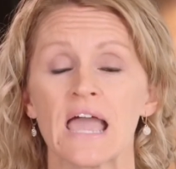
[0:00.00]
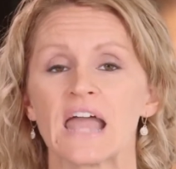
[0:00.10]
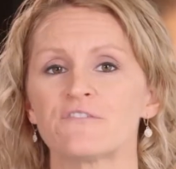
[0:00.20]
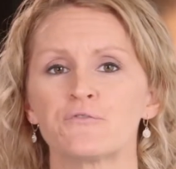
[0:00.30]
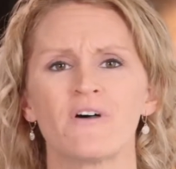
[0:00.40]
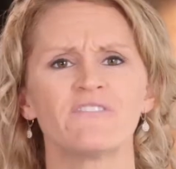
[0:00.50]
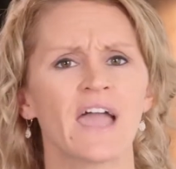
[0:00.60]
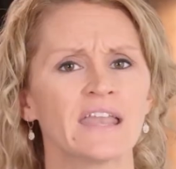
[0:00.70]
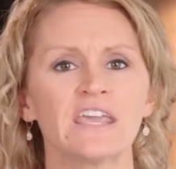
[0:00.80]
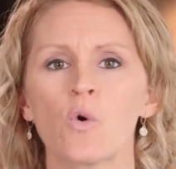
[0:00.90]
And if you have
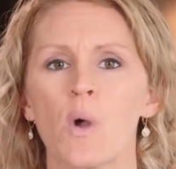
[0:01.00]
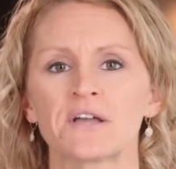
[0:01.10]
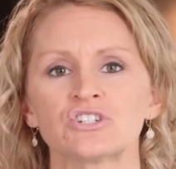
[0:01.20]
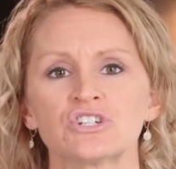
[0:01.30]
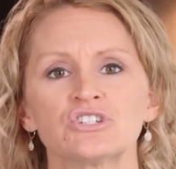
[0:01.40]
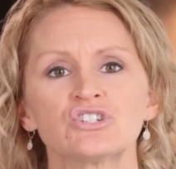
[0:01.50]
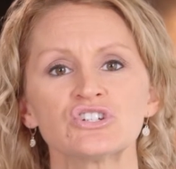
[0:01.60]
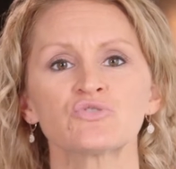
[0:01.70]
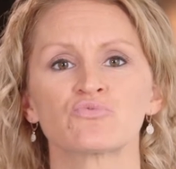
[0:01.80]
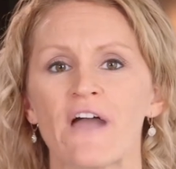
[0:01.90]
any question,
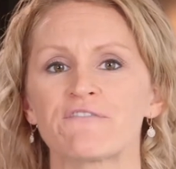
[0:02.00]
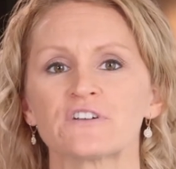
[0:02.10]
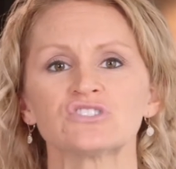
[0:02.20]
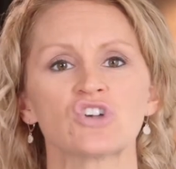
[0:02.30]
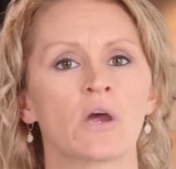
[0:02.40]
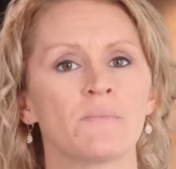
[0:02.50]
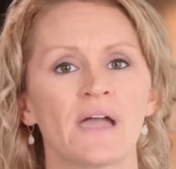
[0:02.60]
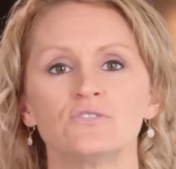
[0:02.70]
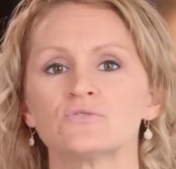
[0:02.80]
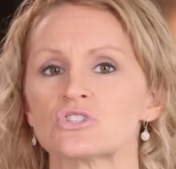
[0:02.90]
just reference our
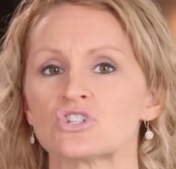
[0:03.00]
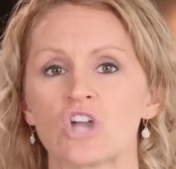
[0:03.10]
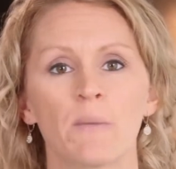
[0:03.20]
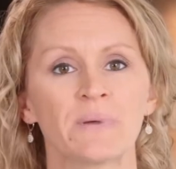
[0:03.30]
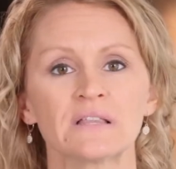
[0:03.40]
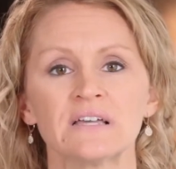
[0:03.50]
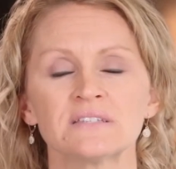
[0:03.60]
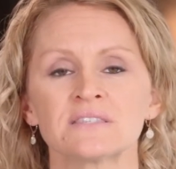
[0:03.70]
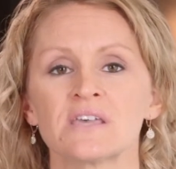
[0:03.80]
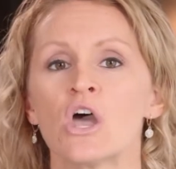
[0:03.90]
menus and shopping
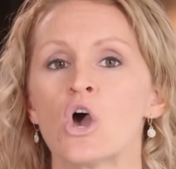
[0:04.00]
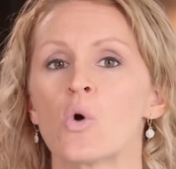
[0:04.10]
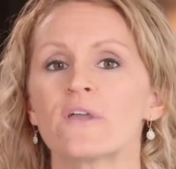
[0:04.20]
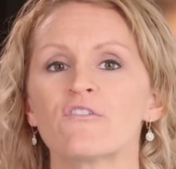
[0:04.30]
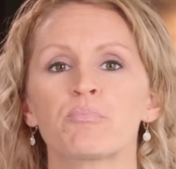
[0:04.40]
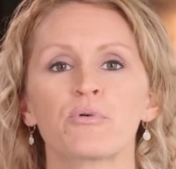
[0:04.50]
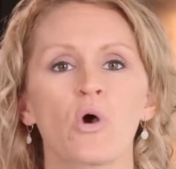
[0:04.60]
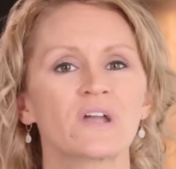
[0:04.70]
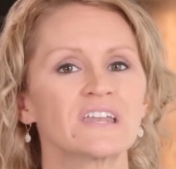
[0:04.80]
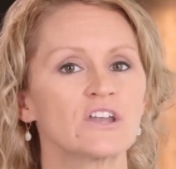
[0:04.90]
lists. We have
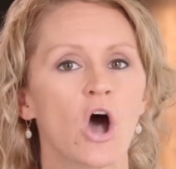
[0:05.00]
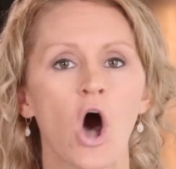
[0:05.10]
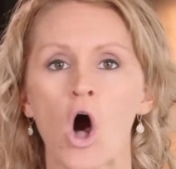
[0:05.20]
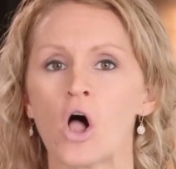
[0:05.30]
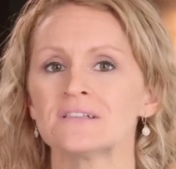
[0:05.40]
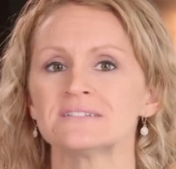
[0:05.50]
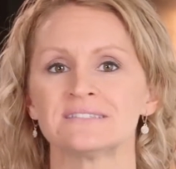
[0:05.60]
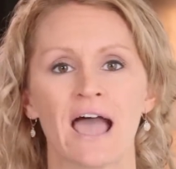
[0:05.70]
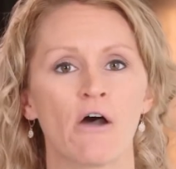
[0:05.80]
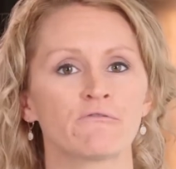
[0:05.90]
broken it all
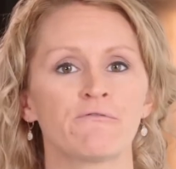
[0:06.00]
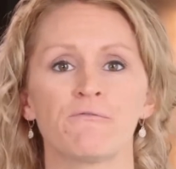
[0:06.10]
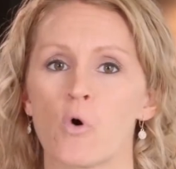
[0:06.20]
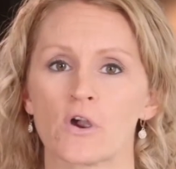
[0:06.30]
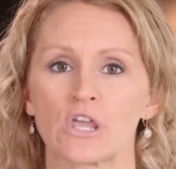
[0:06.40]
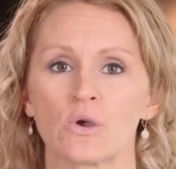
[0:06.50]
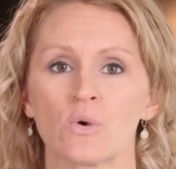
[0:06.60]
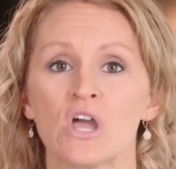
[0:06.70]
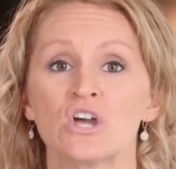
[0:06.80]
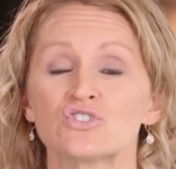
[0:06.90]
down for you.
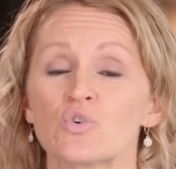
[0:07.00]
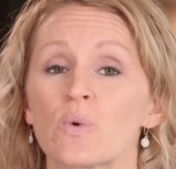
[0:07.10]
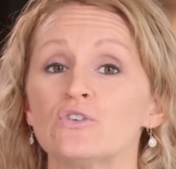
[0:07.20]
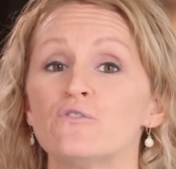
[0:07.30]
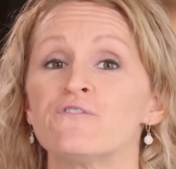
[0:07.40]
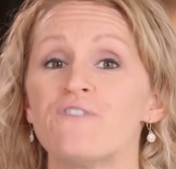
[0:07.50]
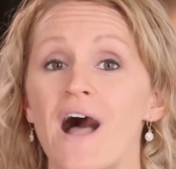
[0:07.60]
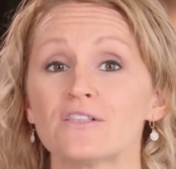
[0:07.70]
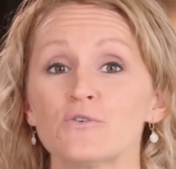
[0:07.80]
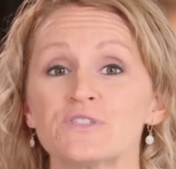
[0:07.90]
So when you
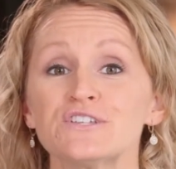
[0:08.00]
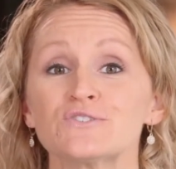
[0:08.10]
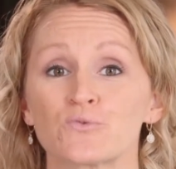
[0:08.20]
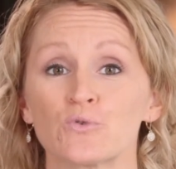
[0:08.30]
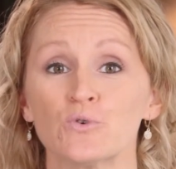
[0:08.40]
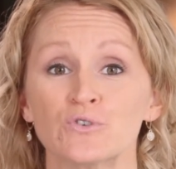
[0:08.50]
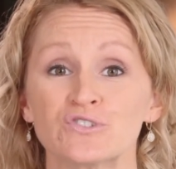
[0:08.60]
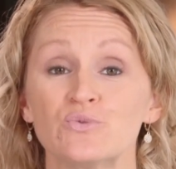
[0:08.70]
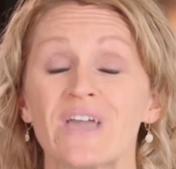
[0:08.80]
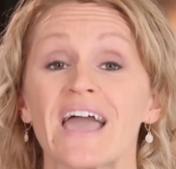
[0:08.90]
follow these rules,
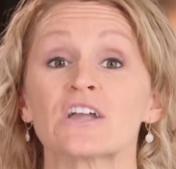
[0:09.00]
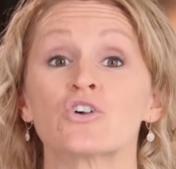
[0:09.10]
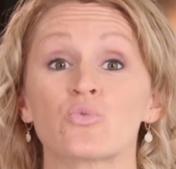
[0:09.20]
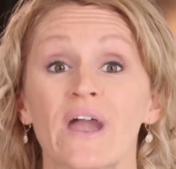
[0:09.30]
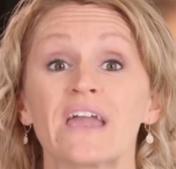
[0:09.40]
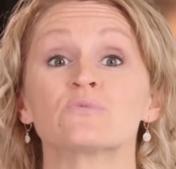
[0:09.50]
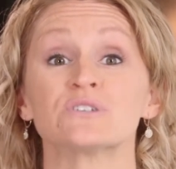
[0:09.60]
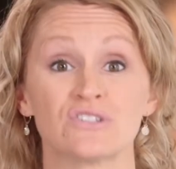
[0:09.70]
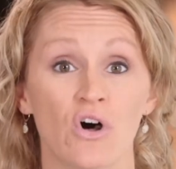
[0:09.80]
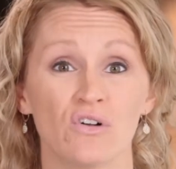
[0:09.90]
you get great
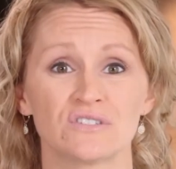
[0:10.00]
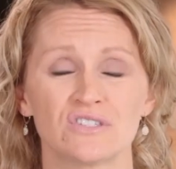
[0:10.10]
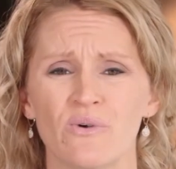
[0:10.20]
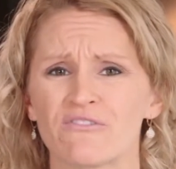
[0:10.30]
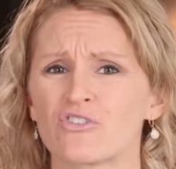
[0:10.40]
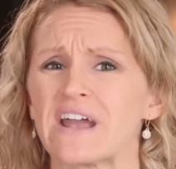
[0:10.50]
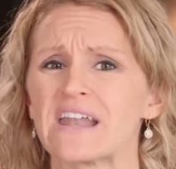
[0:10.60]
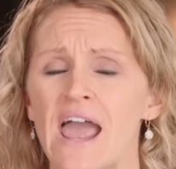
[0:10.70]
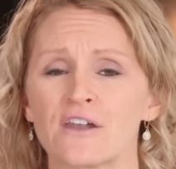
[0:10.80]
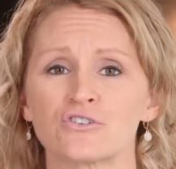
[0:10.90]
results. You have great
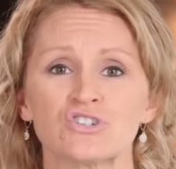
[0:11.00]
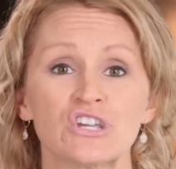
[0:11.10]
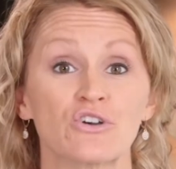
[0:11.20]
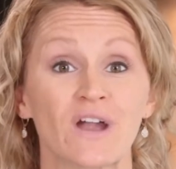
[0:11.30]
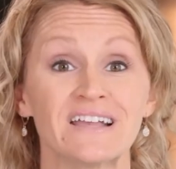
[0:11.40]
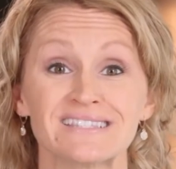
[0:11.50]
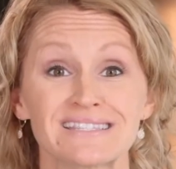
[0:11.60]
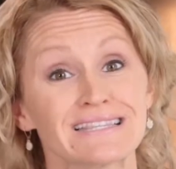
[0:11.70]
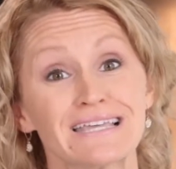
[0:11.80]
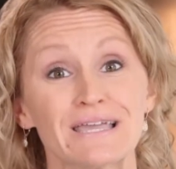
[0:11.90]
energy, great
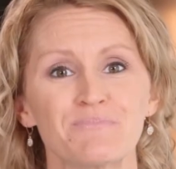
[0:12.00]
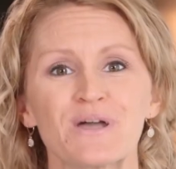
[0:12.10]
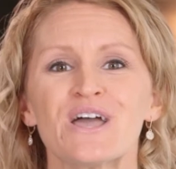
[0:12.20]
sleep.